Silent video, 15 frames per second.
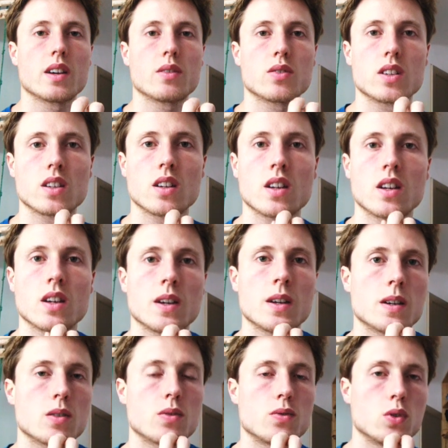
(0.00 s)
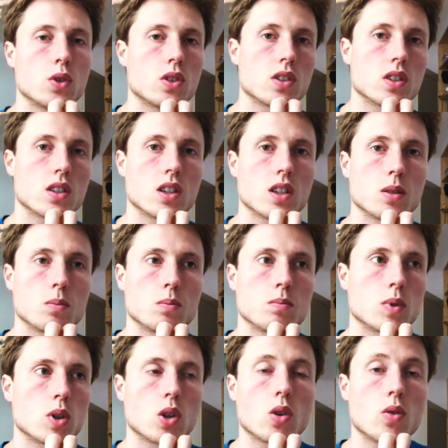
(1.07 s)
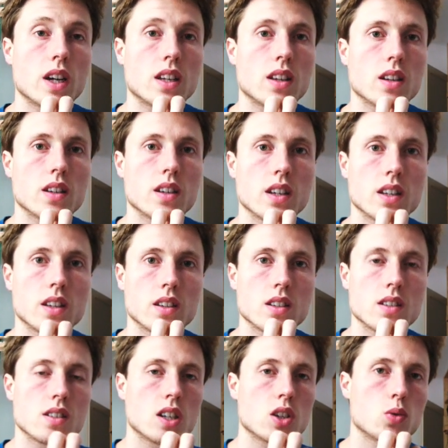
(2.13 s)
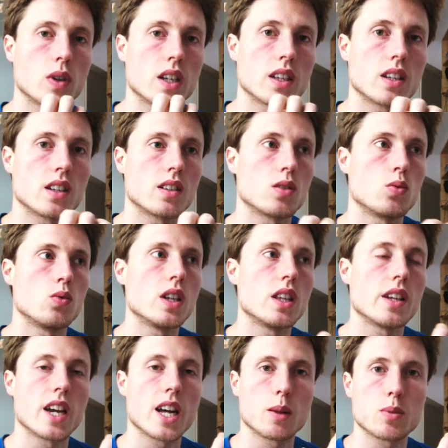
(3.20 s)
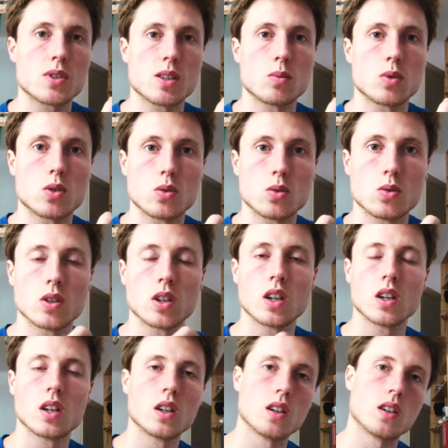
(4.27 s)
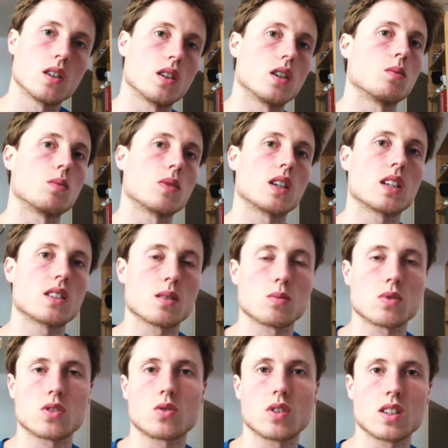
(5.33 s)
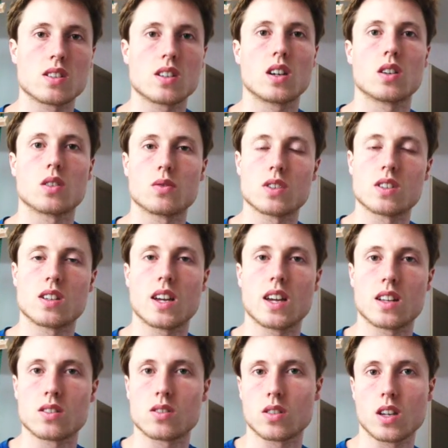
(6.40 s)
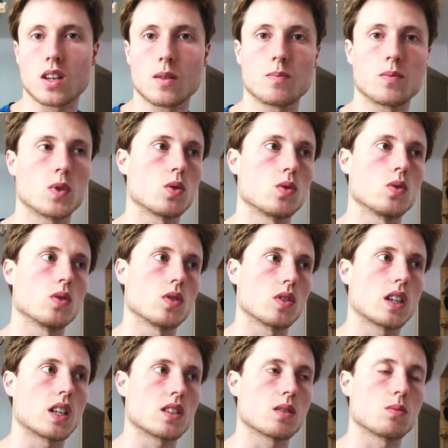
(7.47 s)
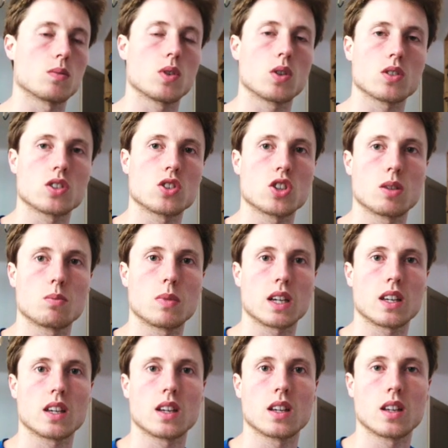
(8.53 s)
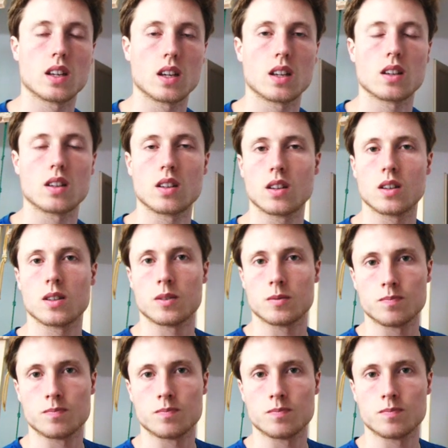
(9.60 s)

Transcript: the left foot um, correctly, and in such a way that it really helps him to um, get some stress out of his hands, okay, to get some oxygen back in and